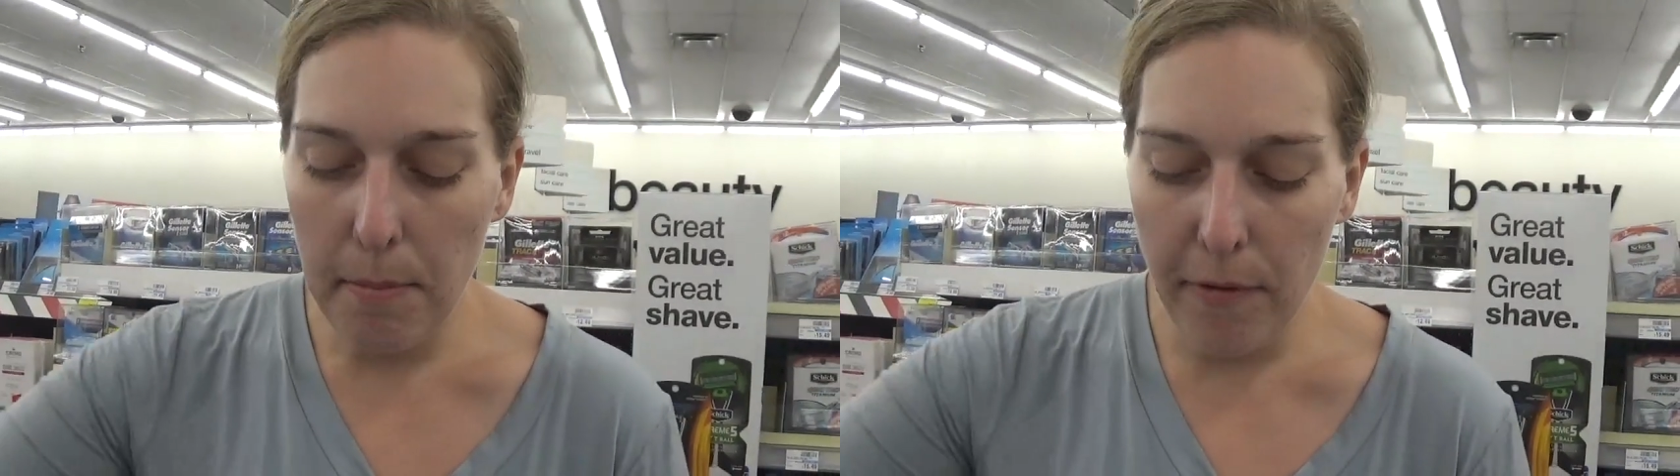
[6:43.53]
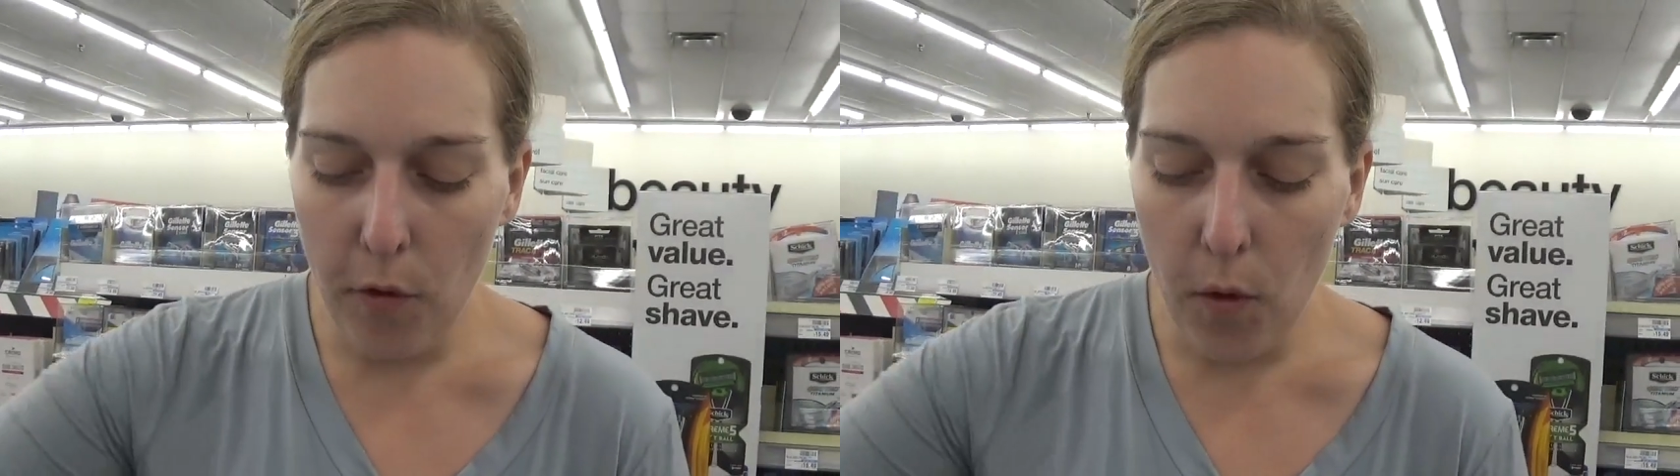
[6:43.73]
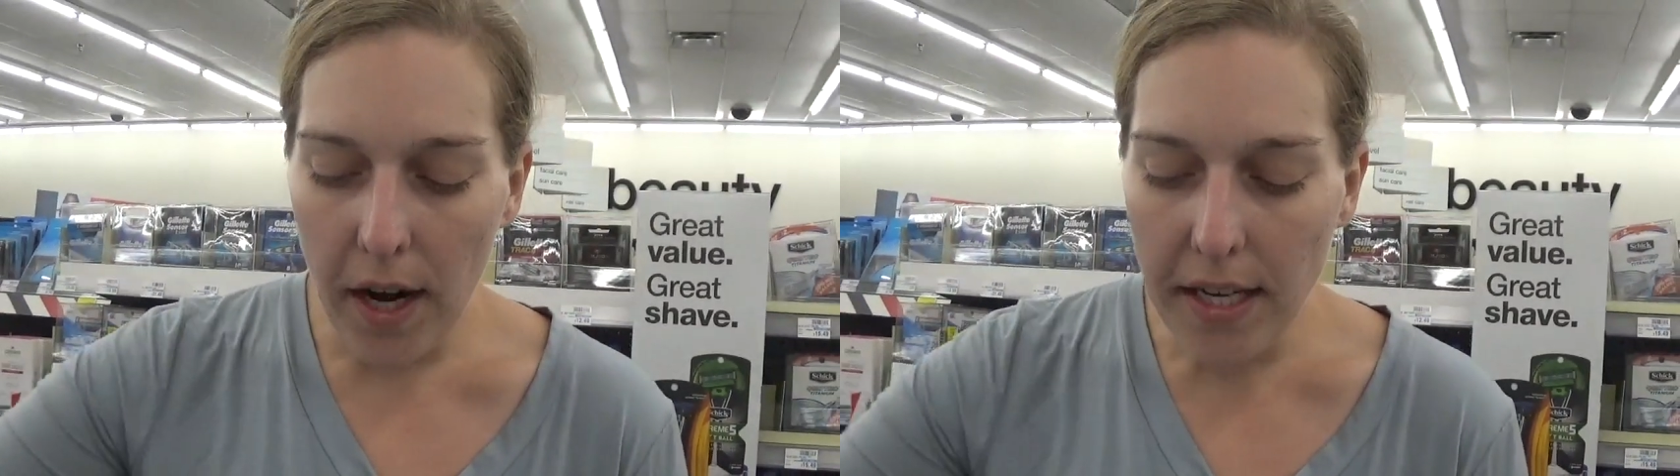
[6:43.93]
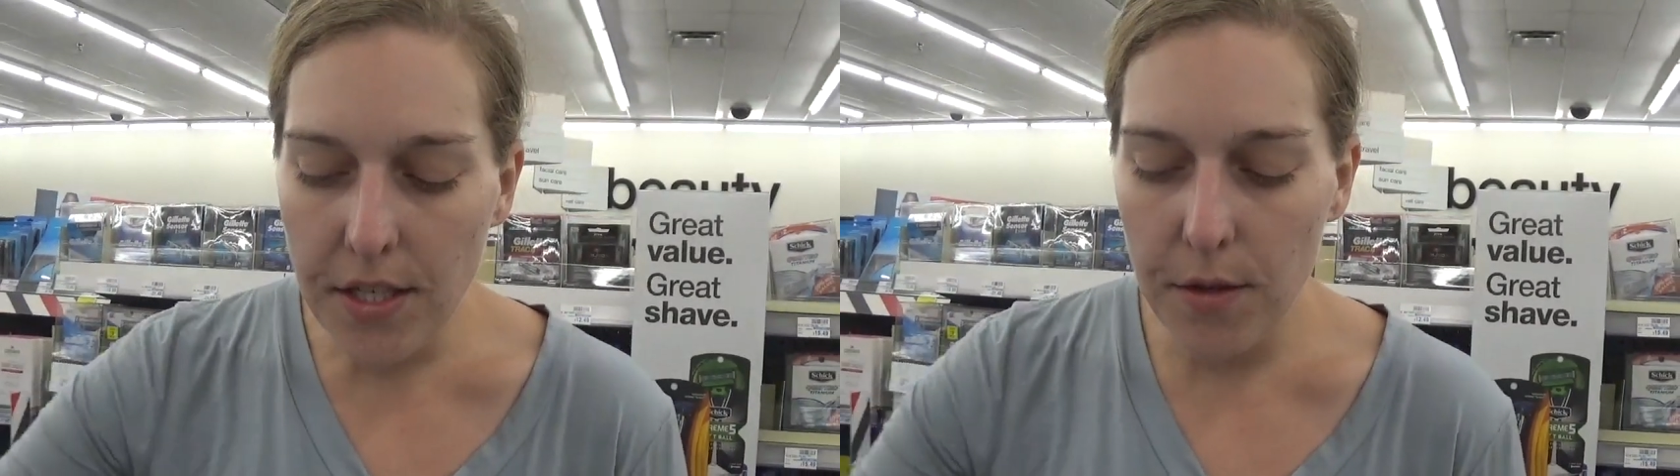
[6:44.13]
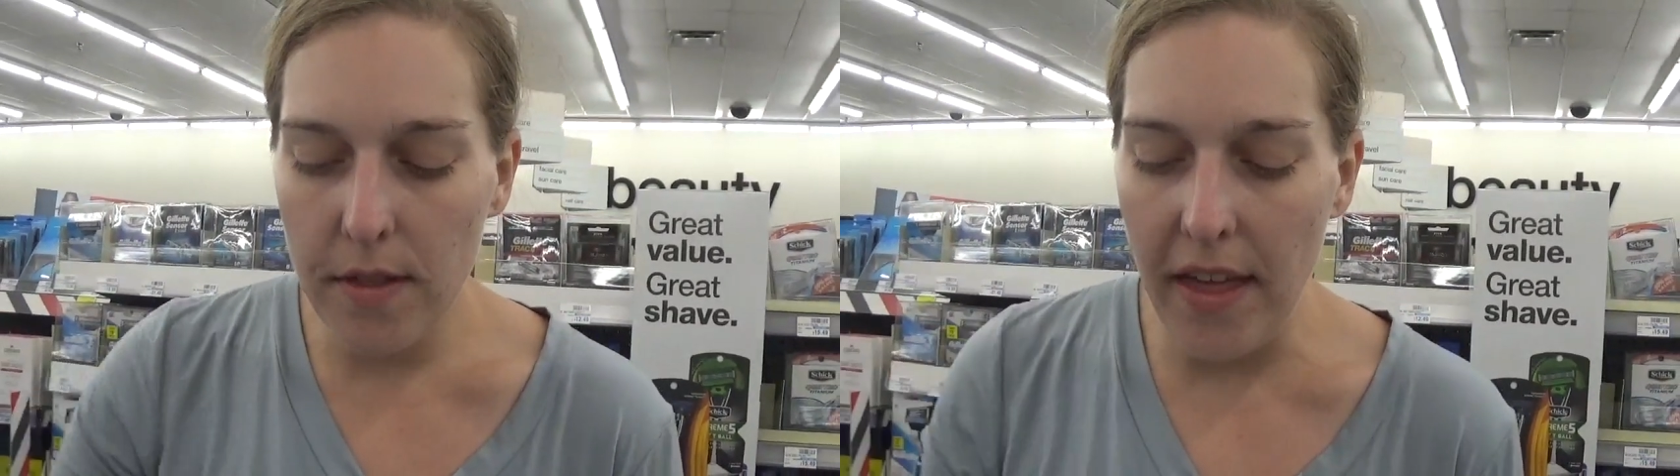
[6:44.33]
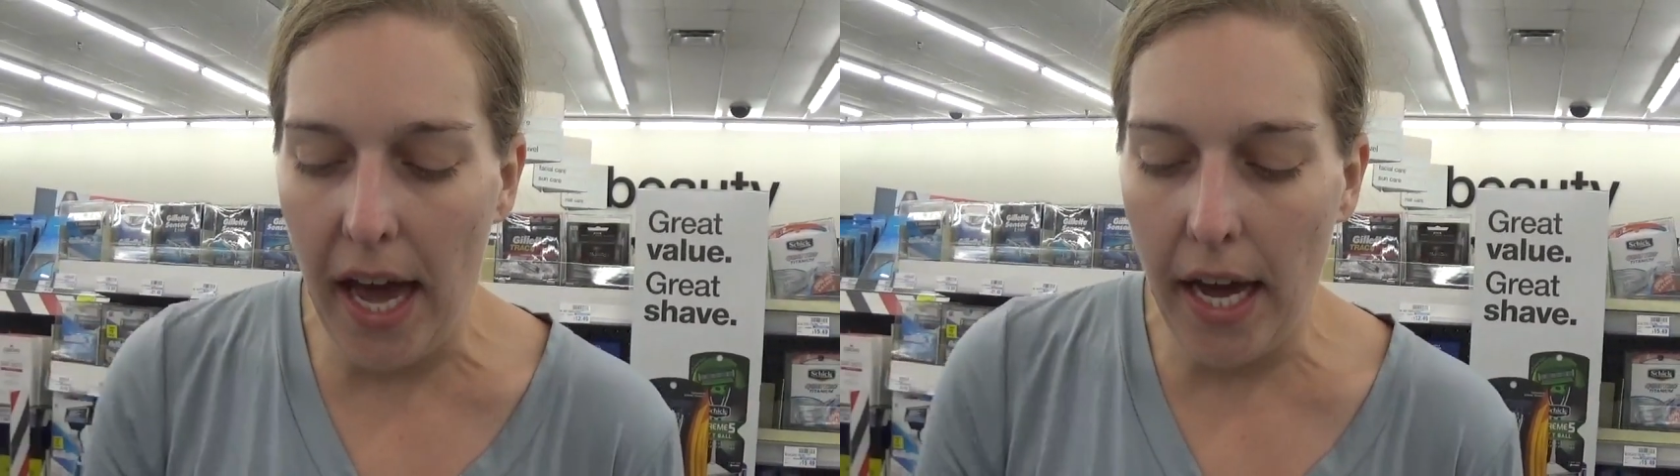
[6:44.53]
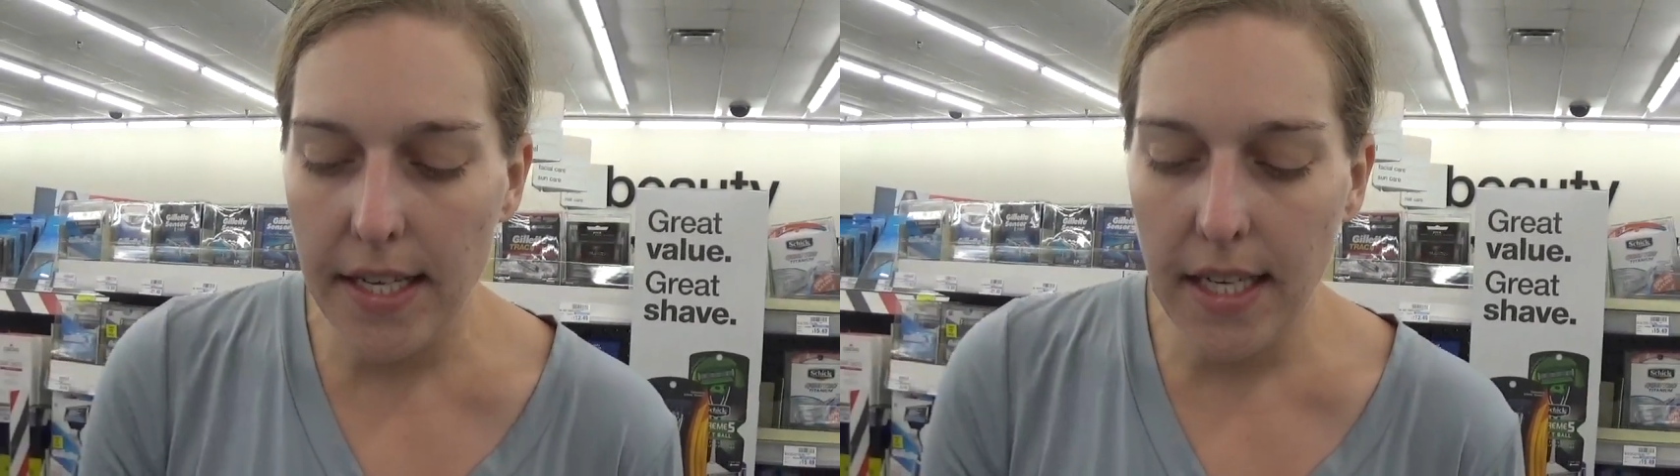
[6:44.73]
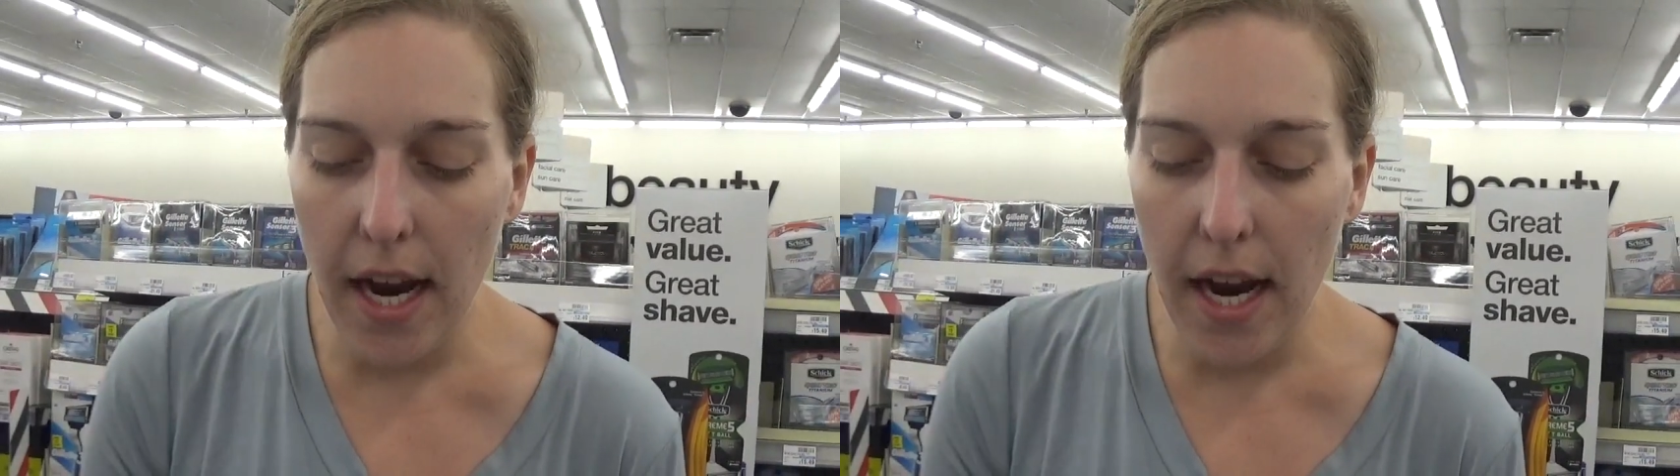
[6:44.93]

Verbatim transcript: But before I do that,